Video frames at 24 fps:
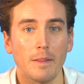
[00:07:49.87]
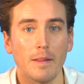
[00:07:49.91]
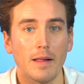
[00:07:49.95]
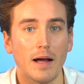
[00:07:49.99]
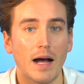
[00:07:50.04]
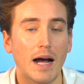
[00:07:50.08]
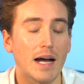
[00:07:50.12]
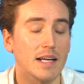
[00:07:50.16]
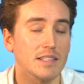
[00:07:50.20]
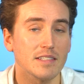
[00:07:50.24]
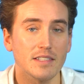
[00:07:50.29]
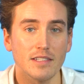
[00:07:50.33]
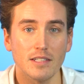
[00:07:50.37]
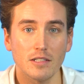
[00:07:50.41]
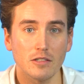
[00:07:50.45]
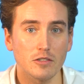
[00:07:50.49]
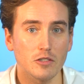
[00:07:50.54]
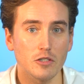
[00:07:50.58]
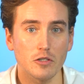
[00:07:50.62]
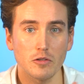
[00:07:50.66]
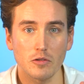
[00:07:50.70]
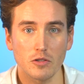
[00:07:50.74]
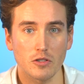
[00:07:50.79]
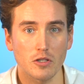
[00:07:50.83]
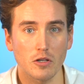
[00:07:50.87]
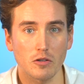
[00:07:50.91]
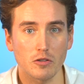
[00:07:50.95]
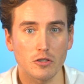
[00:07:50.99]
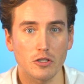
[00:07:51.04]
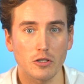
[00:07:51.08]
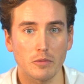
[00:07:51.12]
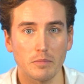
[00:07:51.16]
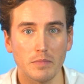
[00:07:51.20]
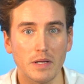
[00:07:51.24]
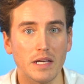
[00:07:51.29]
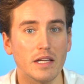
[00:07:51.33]
I still use
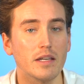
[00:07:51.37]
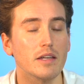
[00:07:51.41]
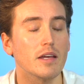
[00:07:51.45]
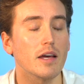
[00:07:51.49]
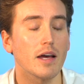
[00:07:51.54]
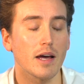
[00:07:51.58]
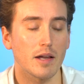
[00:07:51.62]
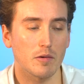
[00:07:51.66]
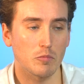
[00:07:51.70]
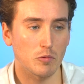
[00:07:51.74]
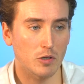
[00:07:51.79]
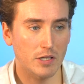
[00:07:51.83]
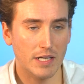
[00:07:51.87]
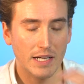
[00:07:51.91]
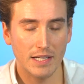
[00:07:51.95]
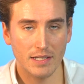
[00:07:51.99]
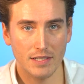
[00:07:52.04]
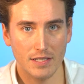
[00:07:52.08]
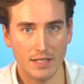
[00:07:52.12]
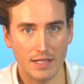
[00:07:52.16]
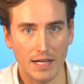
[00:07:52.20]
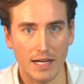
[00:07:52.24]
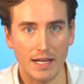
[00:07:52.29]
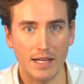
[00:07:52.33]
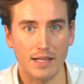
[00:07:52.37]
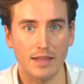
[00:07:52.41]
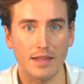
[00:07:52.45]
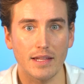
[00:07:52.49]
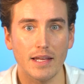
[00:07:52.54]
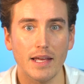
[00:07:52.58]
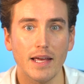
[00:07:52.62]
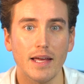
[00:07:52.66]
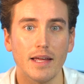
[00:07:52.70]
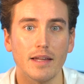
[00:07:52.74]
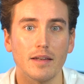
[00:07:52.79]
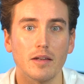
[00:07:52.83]
social media, and we'll get to that at
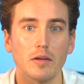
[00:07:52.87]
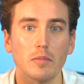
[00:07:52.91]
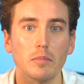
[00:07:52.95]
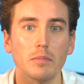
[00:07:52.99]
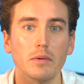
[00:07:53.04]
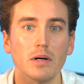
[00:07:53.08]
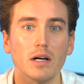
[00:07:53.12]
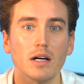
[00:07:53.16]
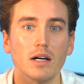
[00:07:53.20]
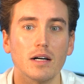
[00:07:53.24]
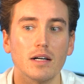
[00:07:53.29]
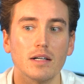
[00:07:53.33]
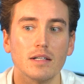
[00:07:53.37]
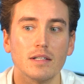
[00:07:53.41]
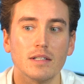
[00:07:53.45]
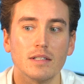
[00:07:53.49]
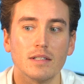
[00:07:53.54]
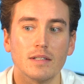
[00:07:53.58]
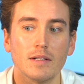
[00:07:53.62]
the end, but